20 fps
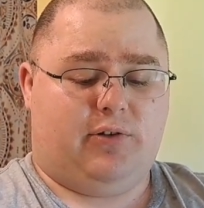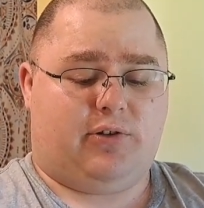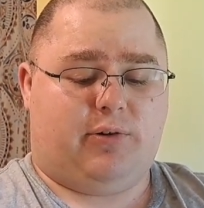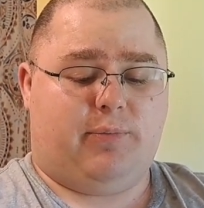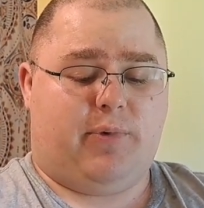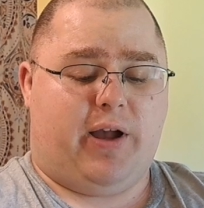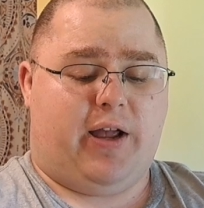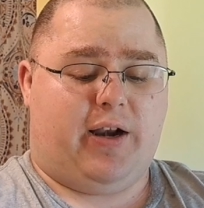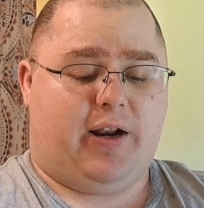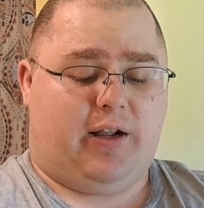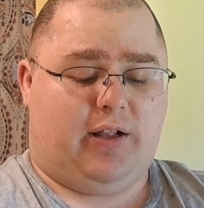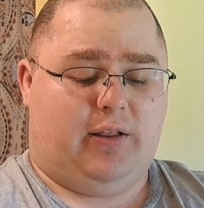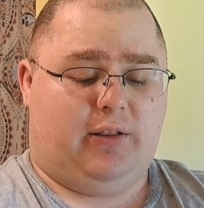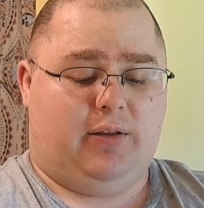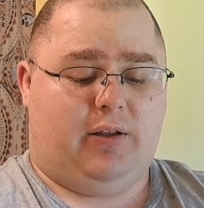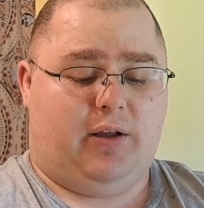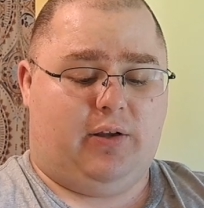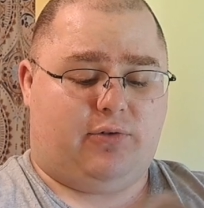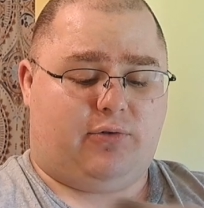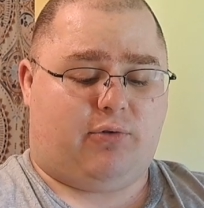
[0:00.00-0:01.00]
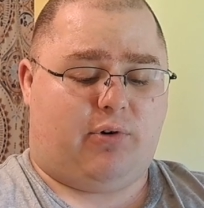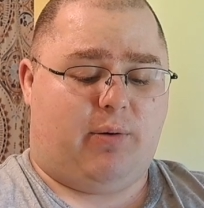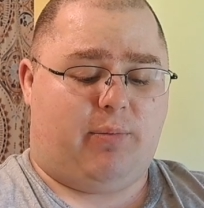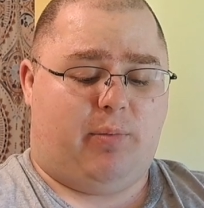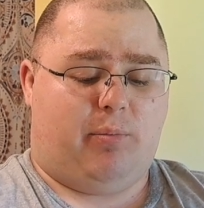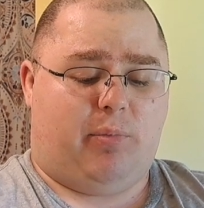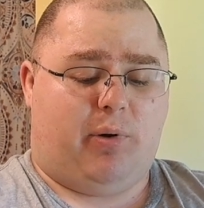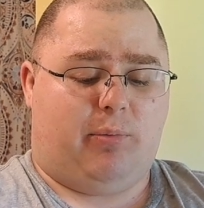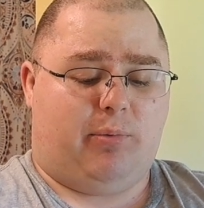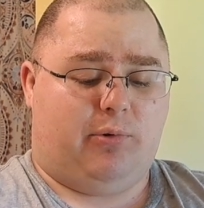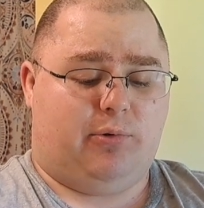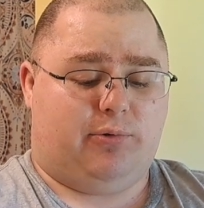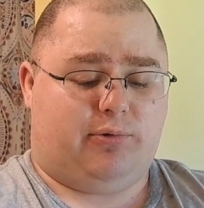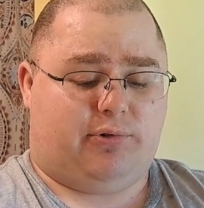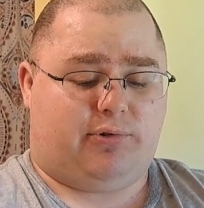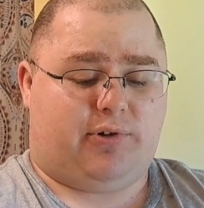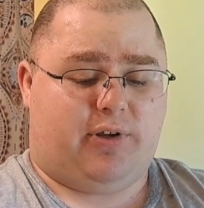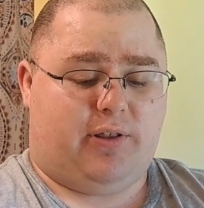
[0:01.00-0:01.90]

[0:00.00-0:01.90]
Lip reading: some kind of scrubbing bubbles or